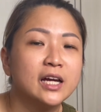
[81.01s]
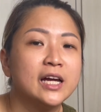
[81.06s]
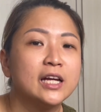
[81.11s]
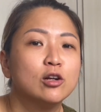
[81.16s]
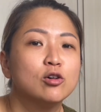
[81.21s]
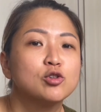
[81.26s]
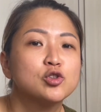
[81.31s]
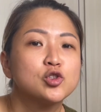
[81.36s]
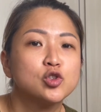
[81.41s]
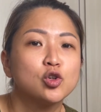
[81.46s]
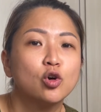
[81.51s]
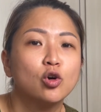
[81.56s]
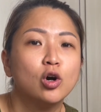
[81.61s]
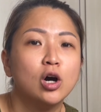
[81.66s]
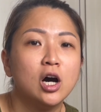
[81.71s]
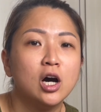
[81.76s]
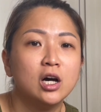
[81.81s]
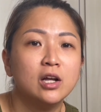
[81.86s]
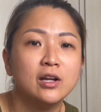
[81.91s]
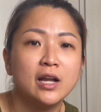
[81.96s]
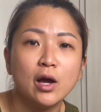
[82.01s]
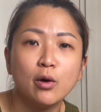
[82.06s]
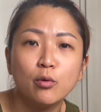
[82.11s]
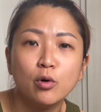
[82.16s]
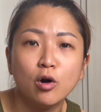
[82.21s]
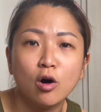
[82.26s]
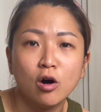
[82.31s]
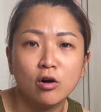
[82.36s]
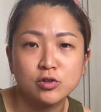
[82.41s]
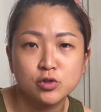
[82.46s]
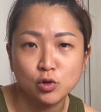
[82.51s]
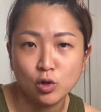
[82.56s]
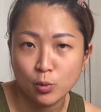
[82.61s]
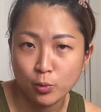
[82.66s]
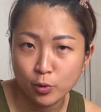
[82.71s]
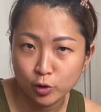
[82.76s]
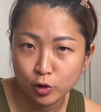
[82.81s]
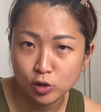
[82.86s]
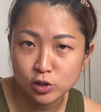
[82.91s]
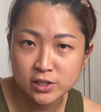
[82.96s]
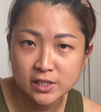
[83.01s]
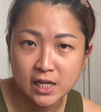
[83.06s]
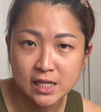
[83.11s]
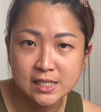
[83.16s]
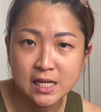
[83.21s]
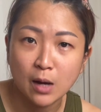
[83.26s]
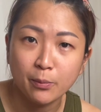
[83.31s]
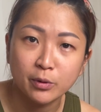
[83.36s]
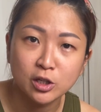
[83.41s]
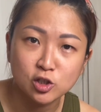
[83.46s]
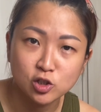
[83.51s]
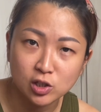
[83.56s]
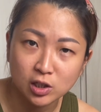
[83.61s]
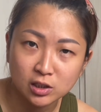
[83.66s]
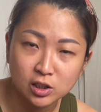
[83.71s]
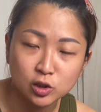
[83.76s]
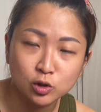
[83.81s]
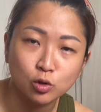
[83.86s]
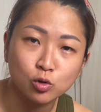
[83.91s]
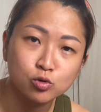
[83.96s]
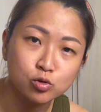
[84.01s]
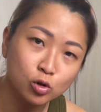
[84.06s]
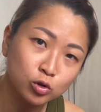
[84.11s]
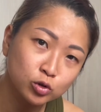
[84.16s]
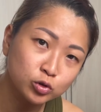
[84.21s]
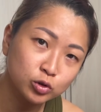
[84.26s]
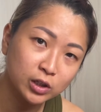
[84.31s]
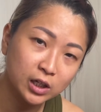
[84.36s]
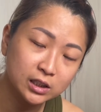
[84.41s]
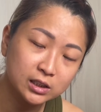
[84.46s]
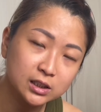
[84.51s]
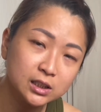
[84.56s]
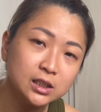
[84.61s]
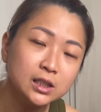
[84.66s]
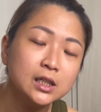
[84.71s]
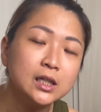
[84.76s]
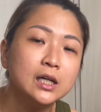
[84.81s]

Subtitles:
and also a network of solopreneurs that is helping each other to grow together.